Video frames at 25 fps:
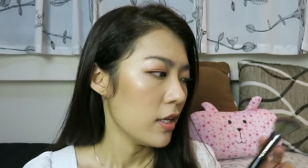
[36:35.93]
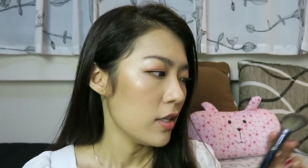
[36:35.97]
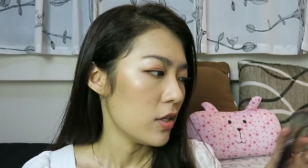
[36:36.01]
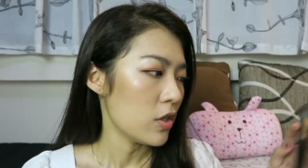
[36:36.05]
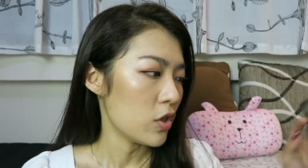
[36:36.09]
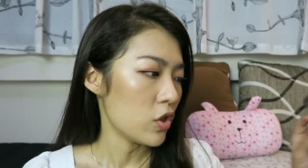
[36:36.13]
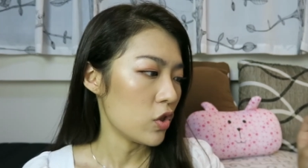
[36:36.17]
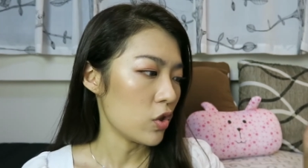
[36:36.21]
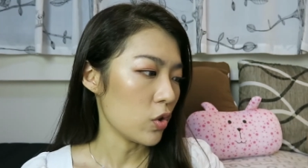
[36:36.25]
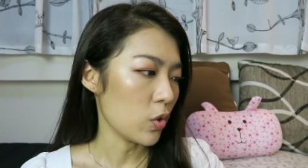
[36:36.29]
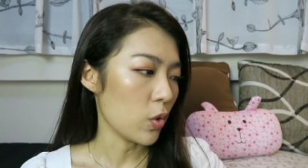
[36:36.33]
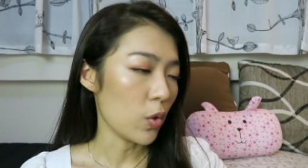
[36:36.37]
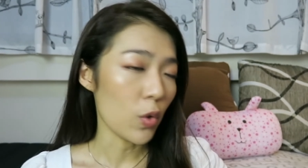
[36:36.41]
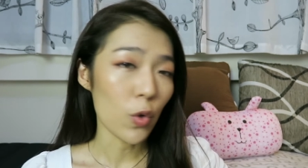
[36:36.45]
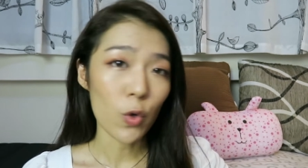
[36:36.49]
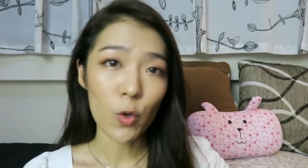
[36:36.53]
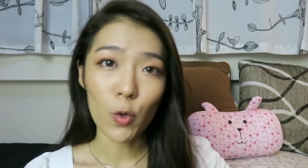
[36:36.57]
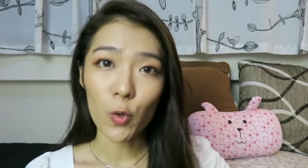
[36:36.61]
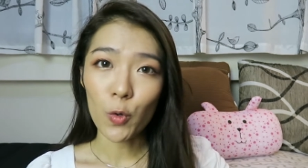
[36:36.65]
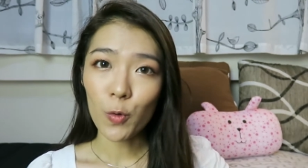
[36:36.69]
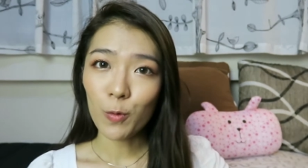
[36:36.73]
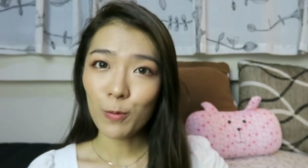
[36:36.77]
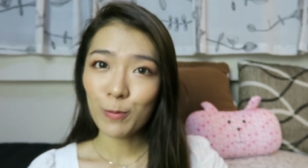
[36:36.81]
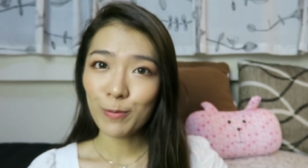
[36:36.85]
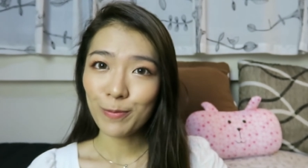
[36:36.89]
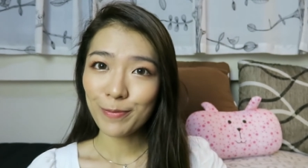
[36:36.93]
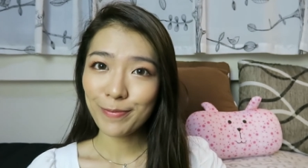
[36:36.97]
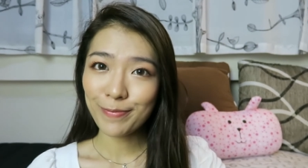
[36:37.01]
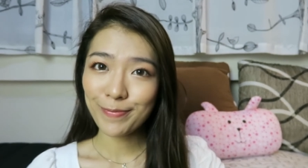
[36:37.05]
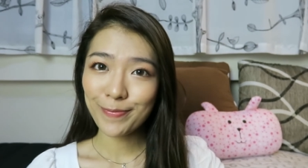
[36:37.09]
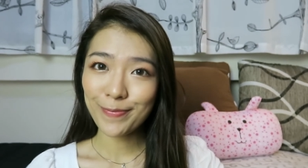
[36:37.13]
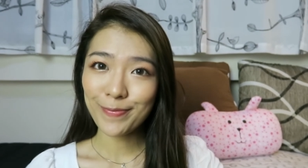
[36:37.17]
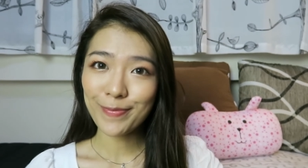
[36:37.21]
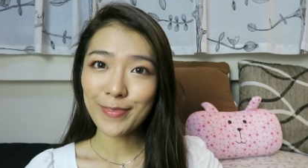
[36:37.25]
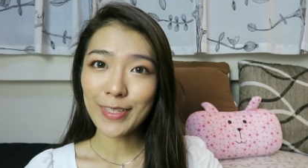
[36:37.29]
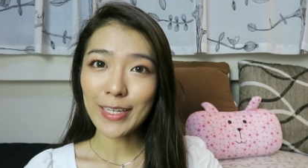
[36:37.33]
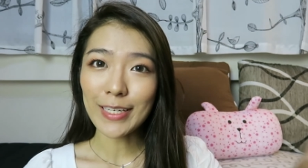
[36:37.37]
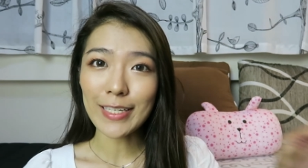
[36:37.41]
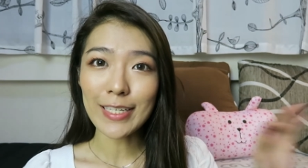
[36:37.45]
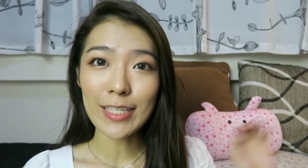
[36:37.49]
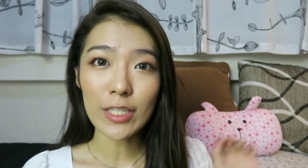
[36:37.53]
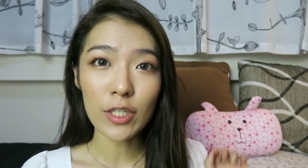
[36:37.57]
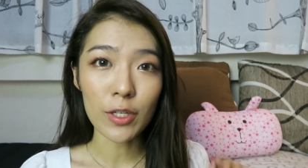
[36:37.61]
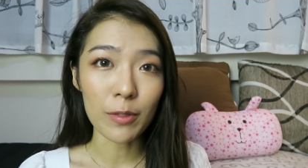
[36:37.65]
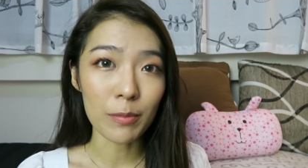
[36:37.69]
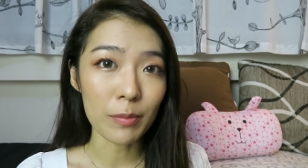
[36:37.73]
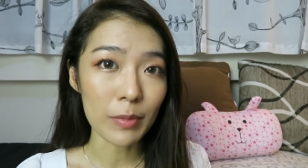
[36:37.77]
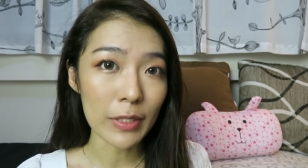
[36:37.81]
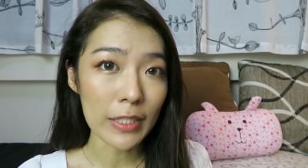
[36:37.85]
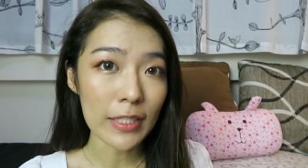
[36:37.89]
So this
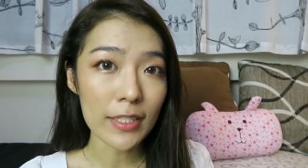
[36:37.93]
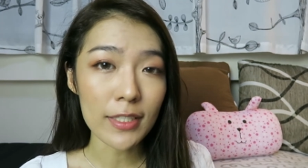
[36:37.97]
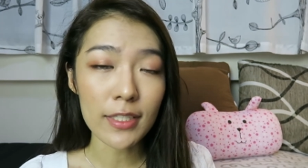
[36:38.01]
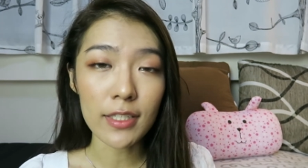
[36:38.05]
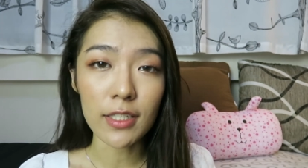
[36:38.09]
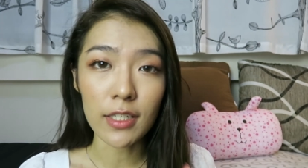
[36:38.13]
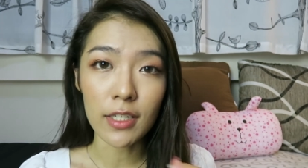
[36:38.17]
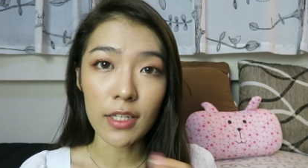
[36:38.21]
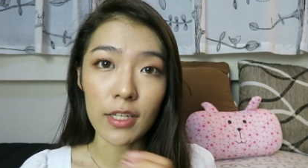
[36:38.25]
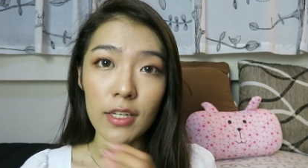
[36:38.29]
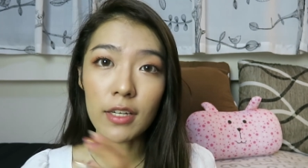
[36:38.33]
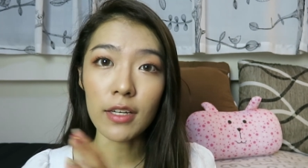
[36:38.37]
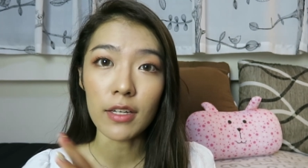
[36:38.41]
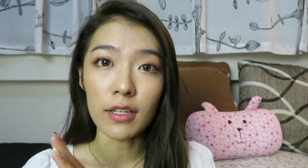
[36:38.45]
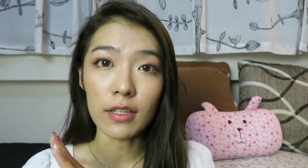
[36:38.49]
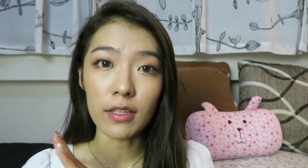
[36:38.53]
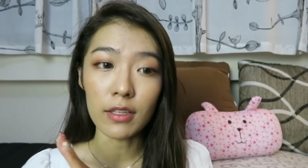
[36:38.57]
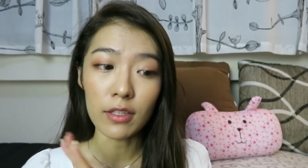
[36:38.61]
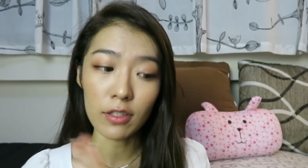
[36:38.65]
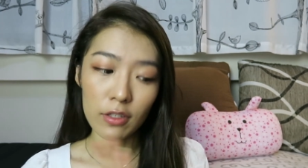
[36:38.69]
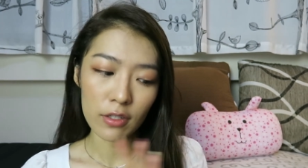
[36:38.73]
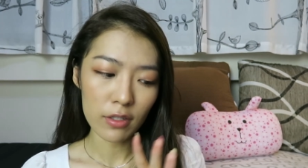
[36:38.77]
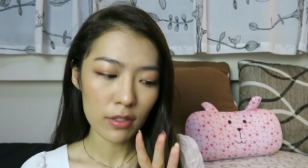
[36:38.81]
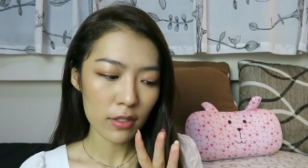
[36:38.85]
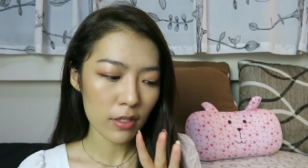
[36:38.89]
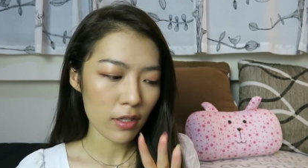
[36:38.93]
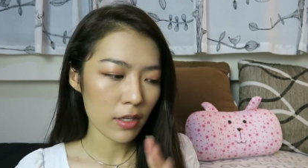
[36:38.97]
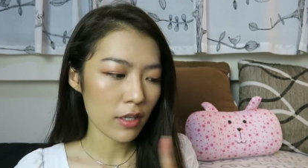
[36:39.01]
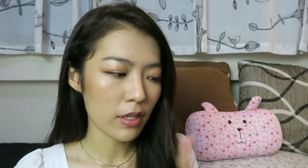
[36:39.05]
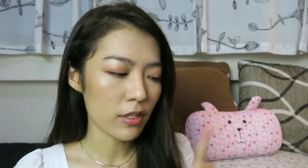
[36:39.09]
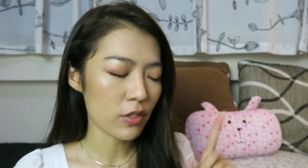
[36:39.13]
completes the look.